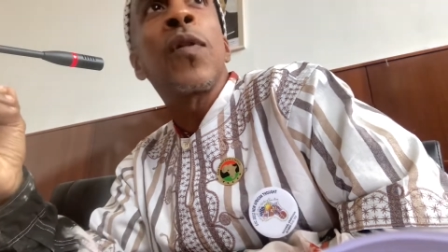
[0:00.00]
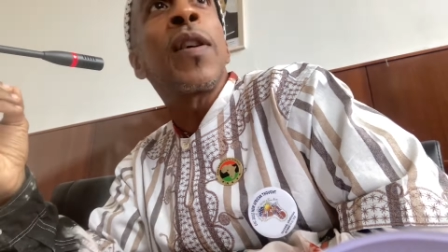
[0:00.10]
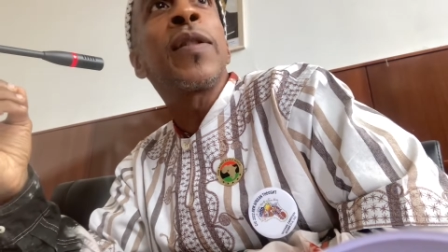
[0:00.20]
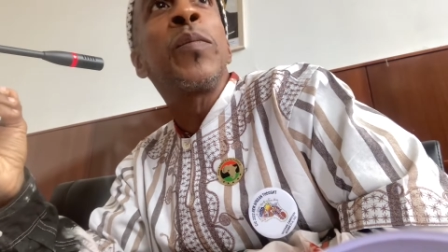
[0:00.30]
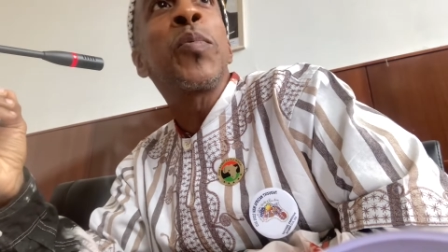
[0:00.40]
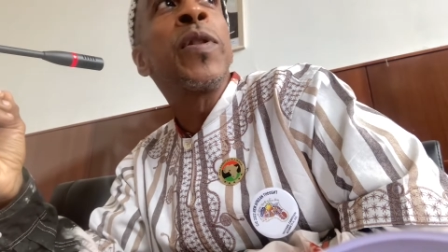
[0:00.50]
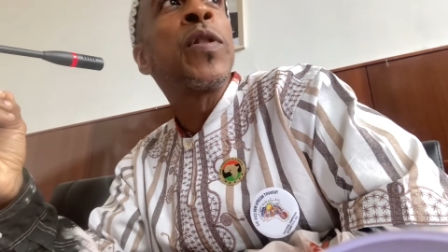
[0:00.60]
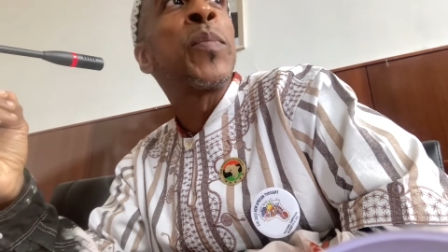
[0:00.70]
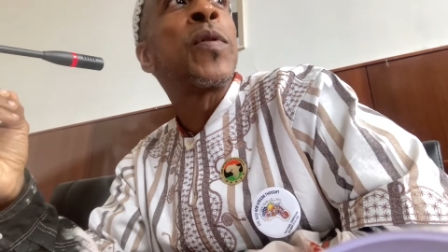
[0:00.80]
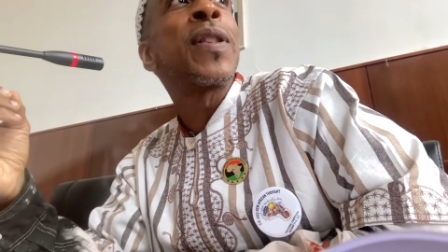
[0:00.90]
laws and
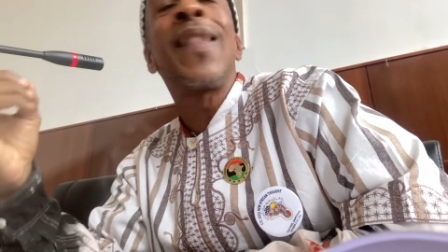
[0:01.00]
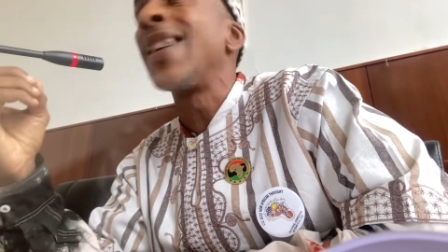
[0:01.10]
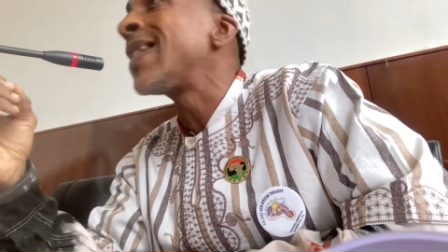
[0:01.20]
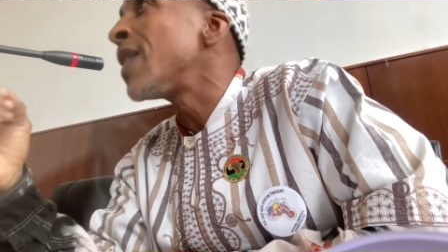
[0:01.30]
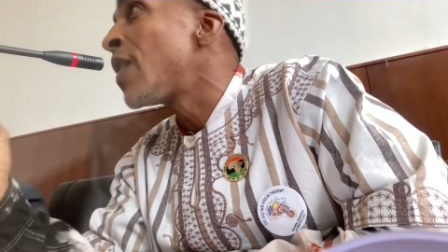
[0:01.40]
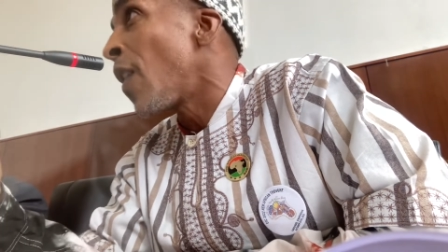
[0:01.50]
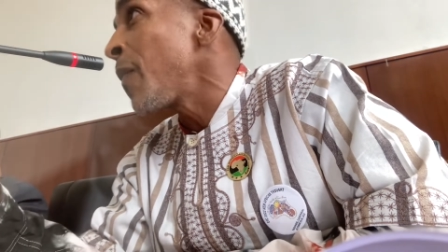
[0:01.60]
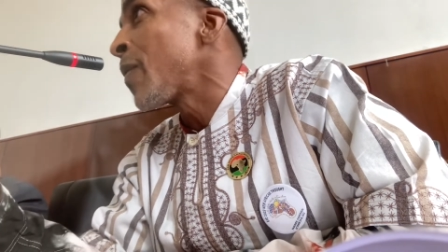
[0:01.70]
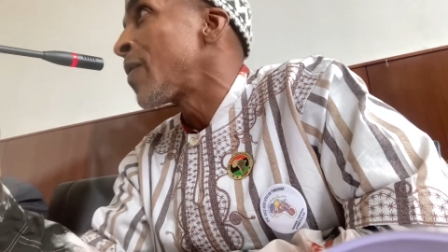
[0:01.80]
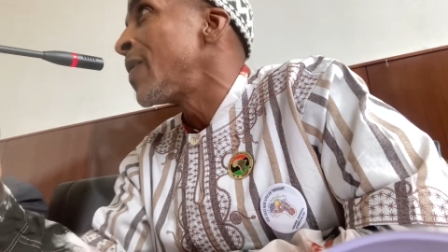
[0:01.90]
principles that
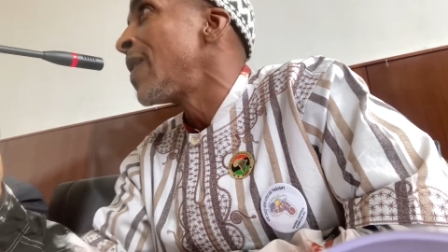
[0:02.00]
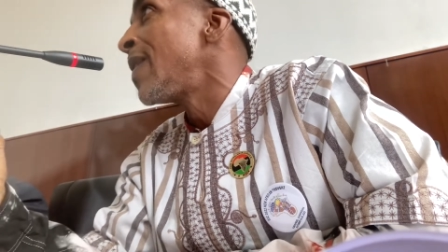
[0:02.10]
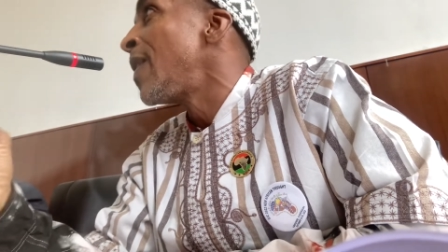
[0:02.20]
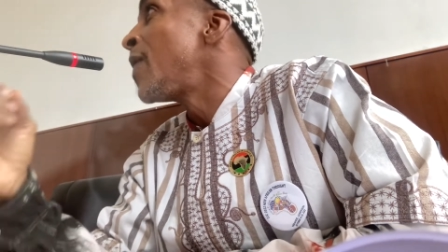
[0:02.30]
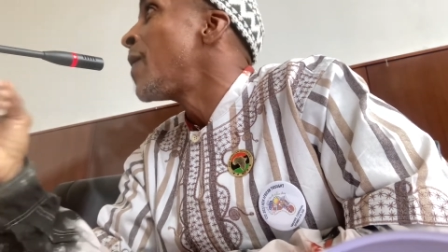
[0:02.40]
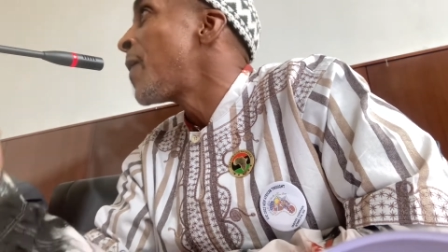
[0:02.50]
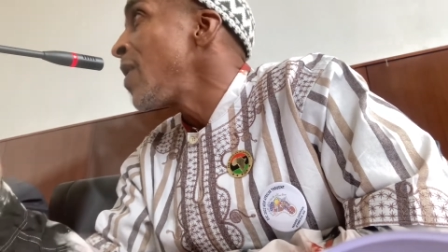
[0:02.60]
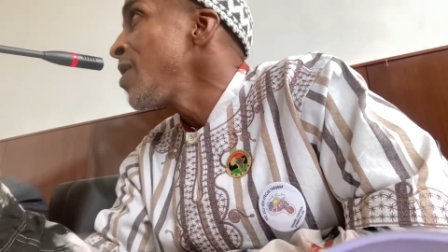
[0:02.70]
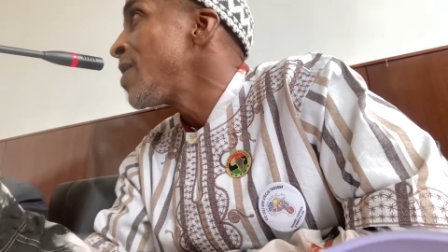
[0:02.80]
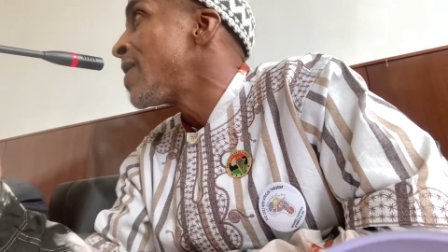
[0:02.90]
govern the
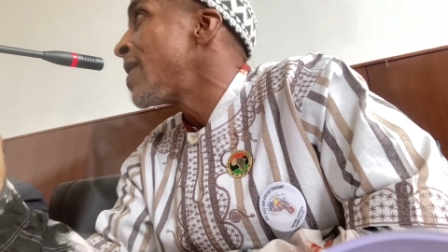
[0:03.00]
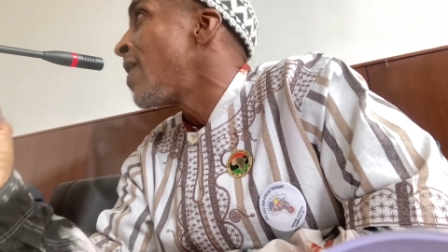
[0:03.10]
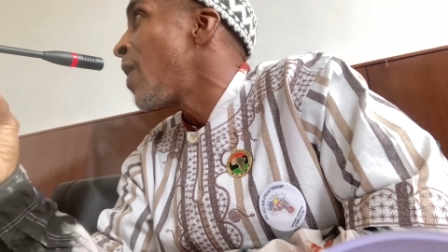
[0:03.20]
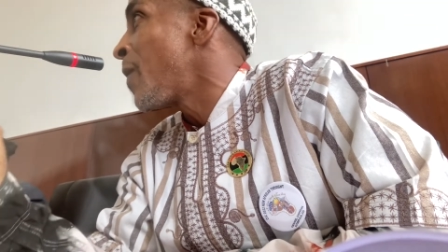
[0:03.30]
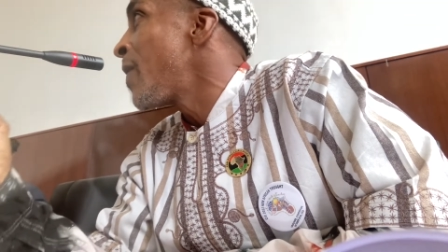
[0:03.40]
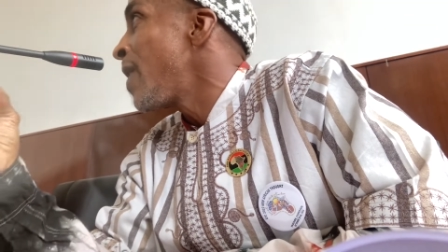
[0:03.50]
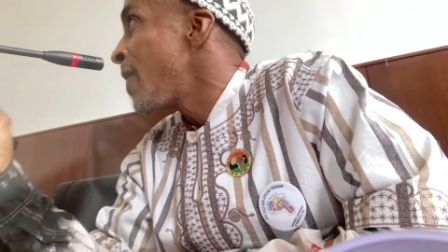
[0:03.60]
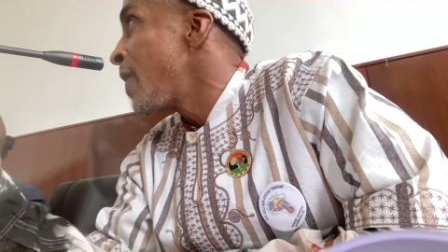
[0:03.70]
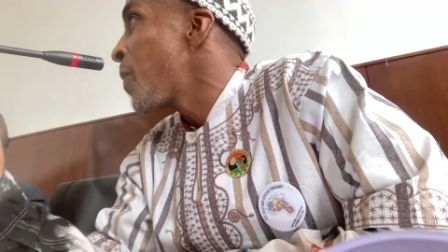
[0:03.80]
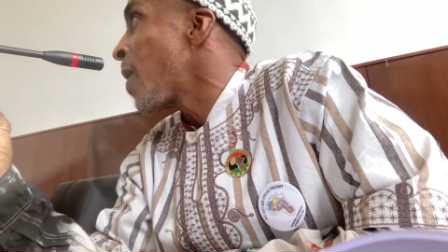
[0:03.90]
functioning of
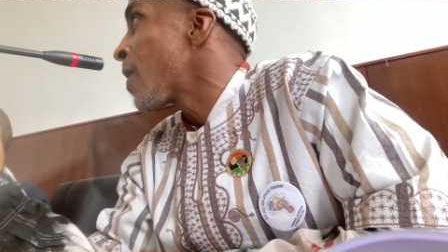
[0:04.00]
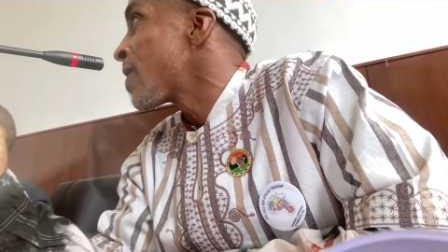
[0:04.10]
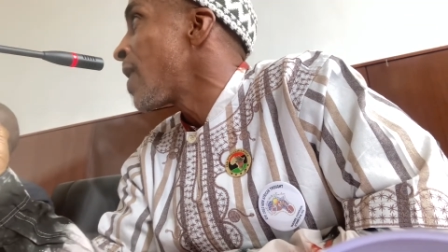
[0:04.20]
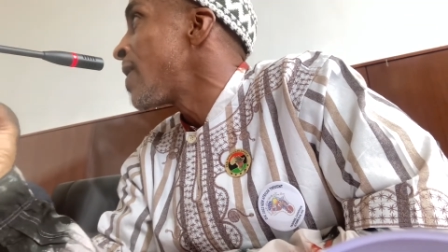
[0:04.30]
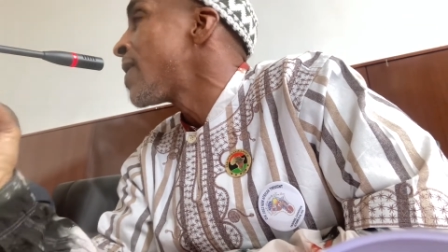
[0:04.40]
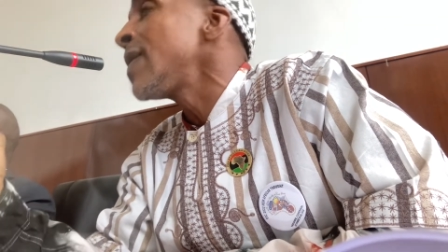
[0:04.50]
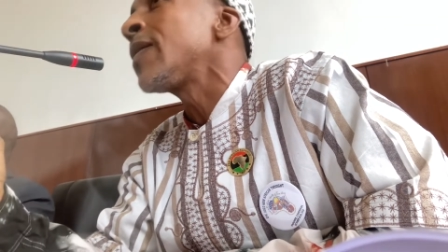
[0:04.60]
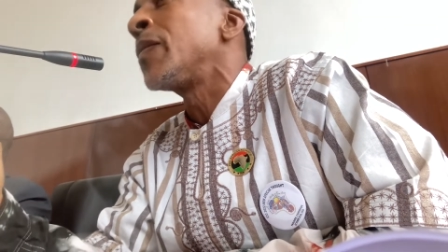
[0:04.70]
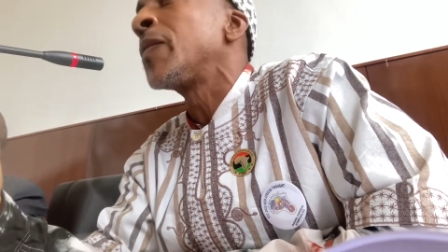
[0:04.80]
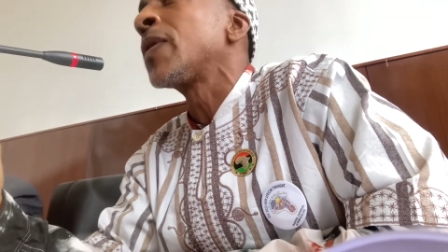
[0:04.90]
these parts and
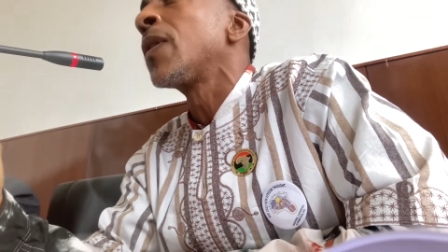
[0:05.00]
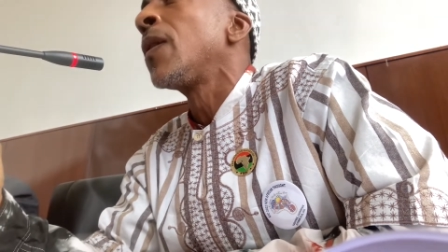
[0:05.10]
systems.